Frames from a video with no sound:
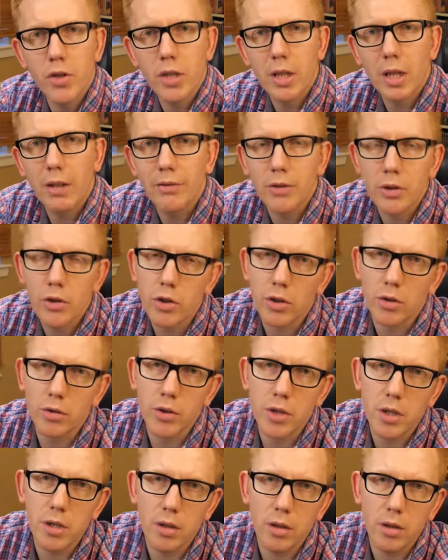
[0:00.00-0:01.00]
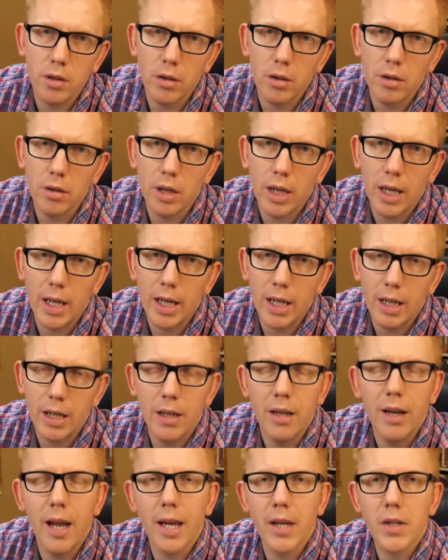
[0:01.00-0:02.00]
stuff to show to you
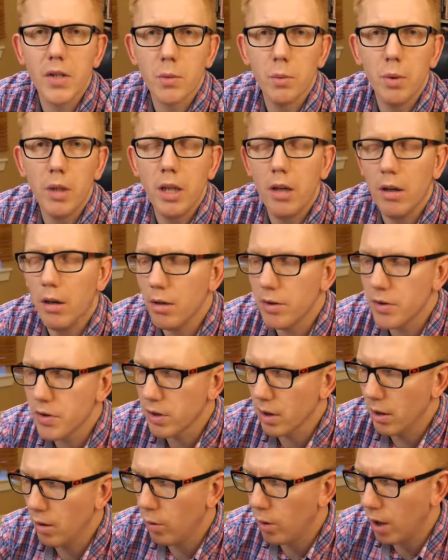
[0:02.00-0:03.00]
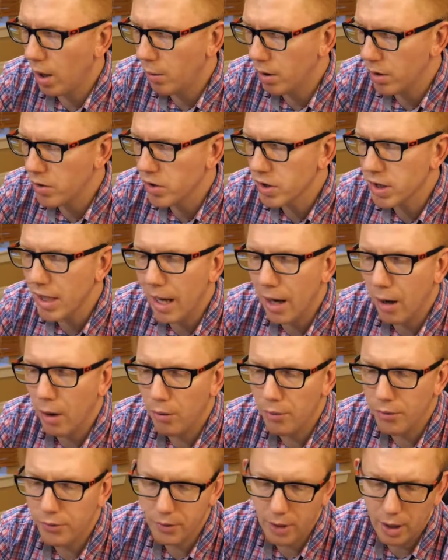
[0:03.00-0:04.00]
in next video, so I want to just get
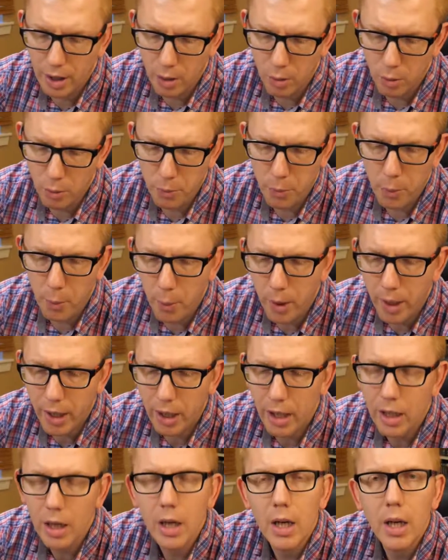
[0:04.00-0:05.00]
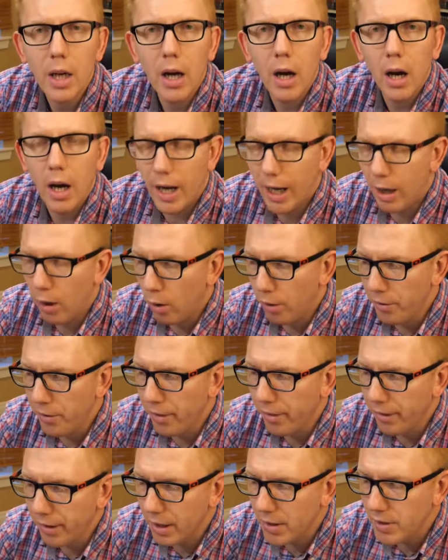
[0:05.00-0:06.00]
out of the way all the
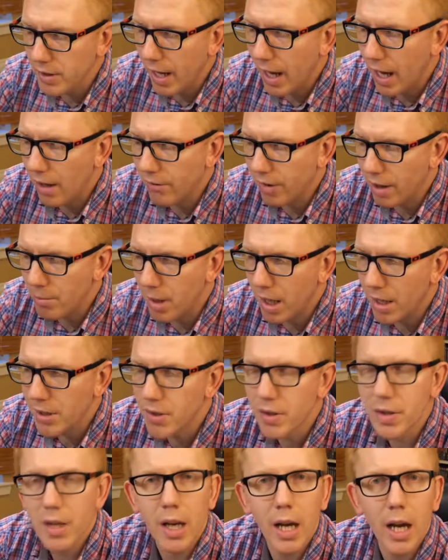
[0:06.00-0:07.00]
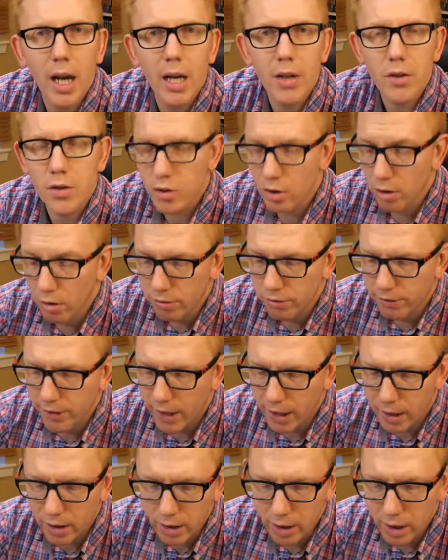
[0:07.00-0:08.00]
things I have amassed so
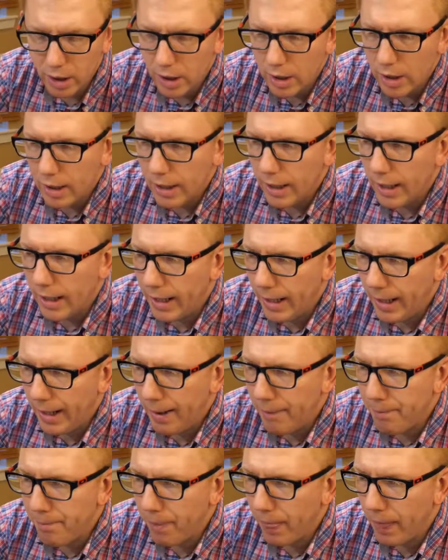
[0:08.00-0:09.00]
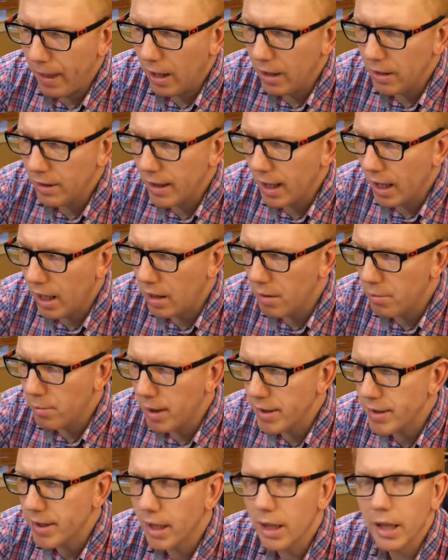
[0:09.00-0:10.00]
far, and then
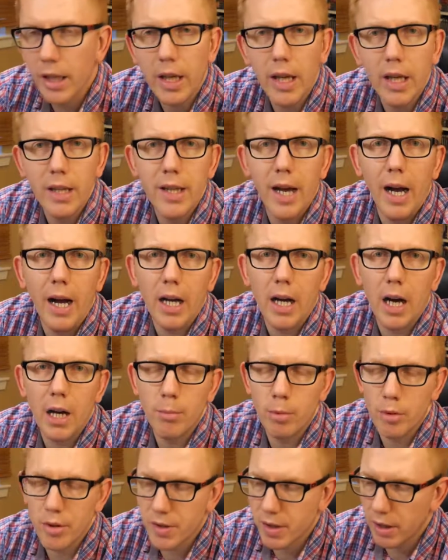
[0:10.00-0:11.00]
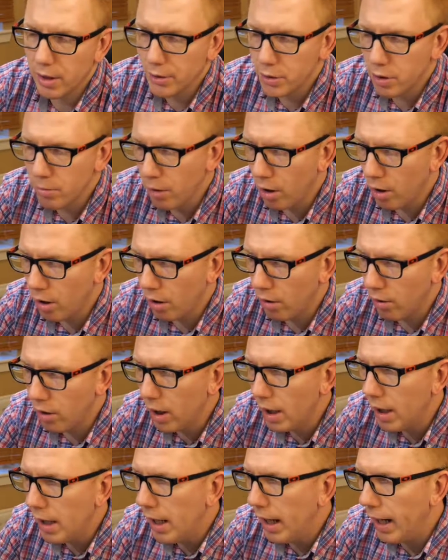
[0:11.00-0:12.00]
basically hit that car boot sale tomorrow.
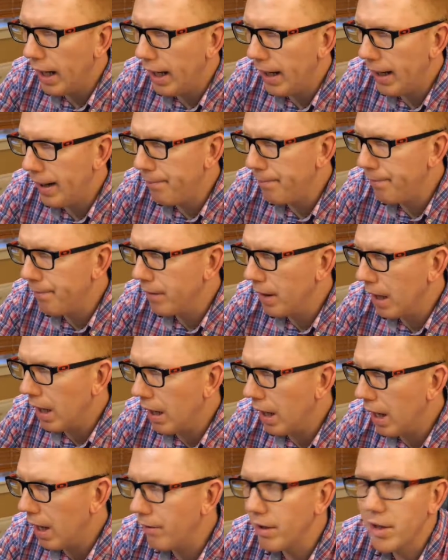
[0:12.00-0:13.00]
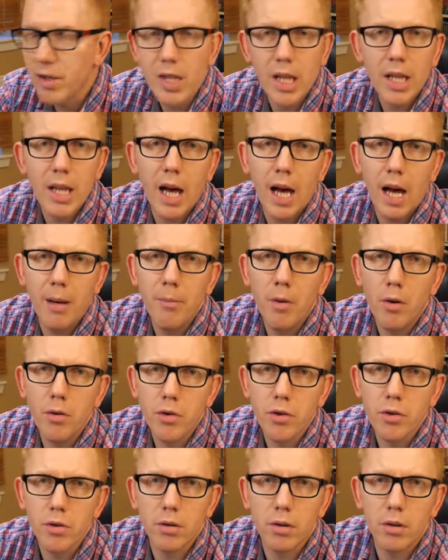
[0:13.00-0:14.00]
Having said that, I'm not
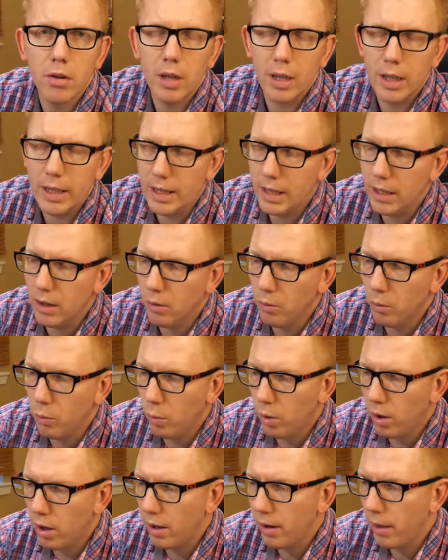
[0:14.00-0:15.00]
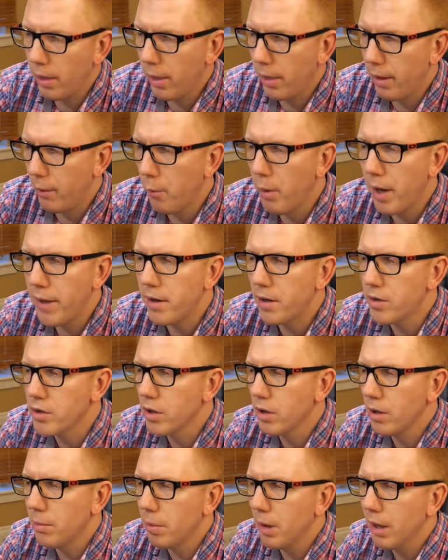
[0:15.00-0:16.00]
sure what the weather is
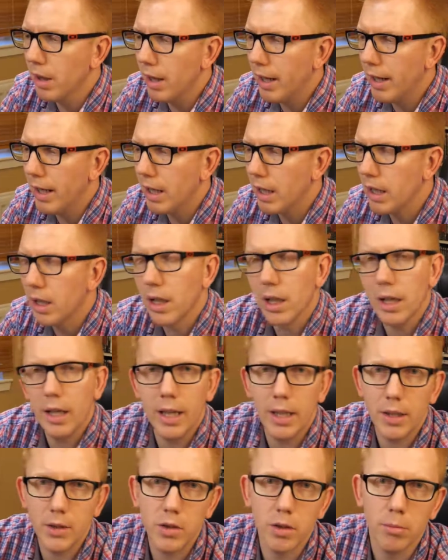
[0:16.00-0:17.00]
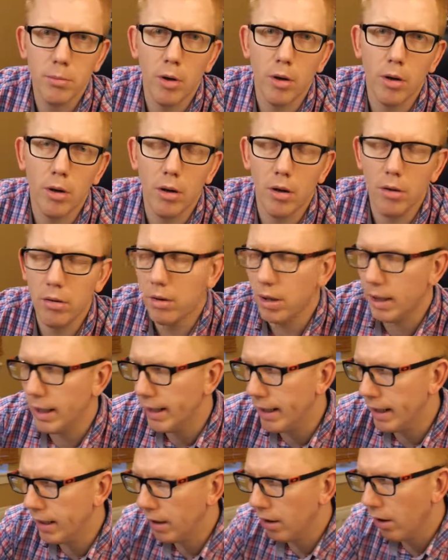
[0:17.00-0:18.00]
going to be like tomorrow,
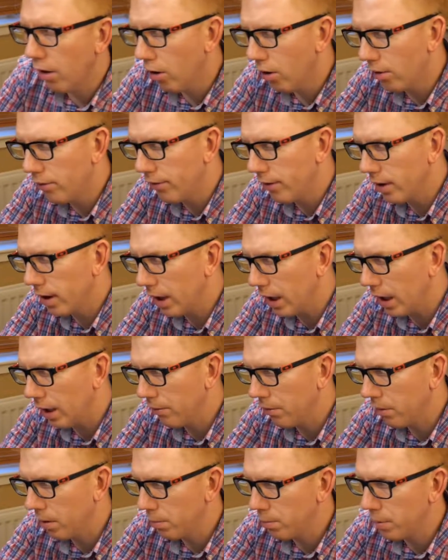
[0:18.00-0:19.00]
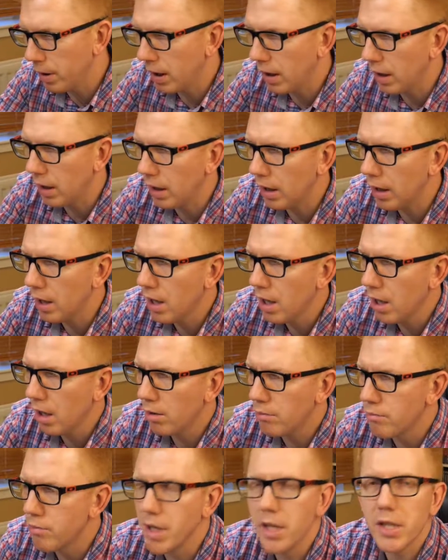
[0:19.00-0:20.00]
and hopefully it will be
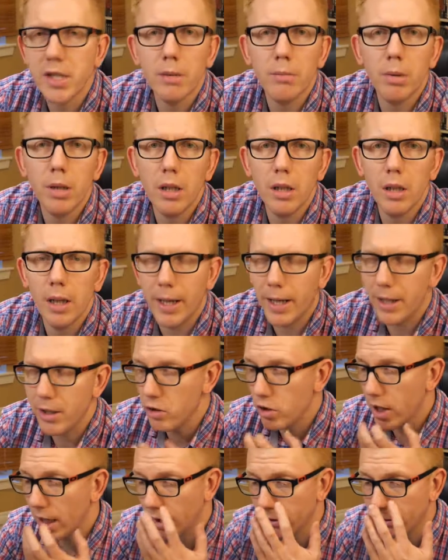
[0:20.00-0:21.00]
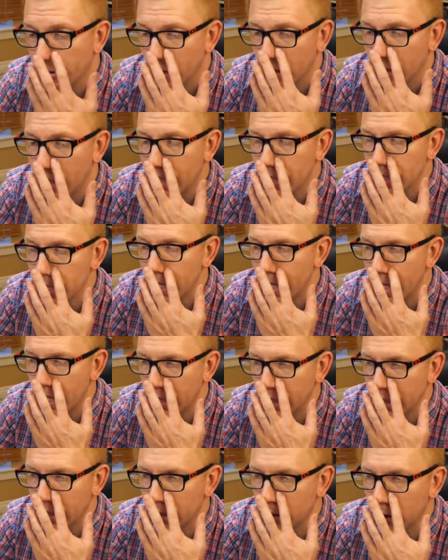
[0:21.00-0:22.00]
reasonable. I checked the forecast
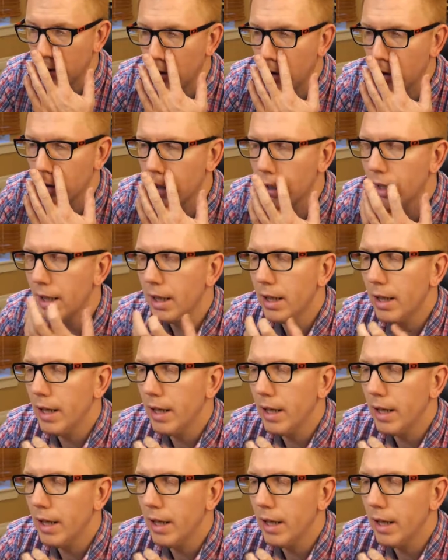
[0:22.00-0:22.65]
earlier on.